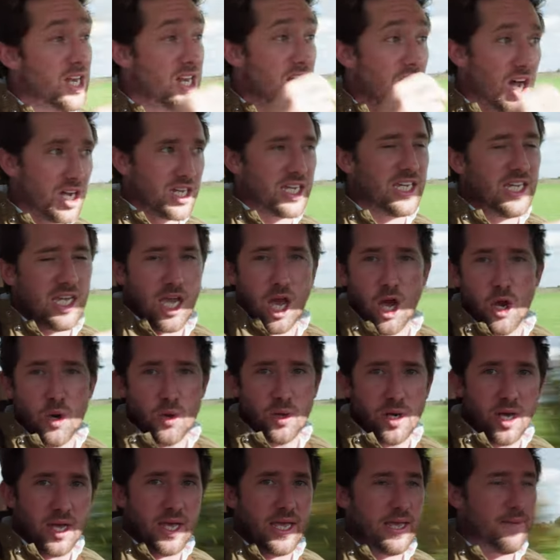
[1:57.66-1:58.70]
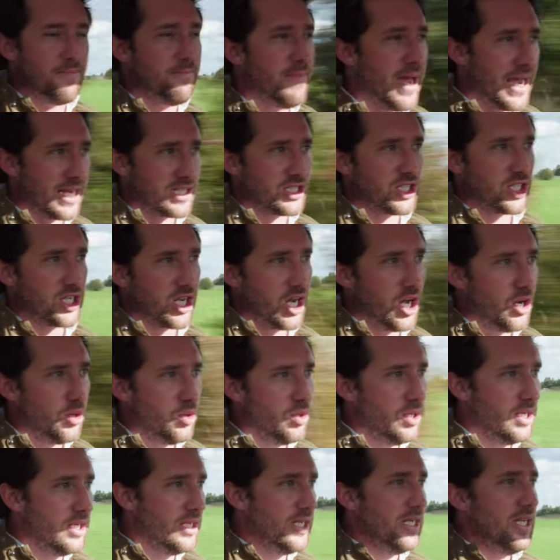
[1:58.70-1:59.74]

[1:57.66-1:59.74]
lucky owner in Mexico,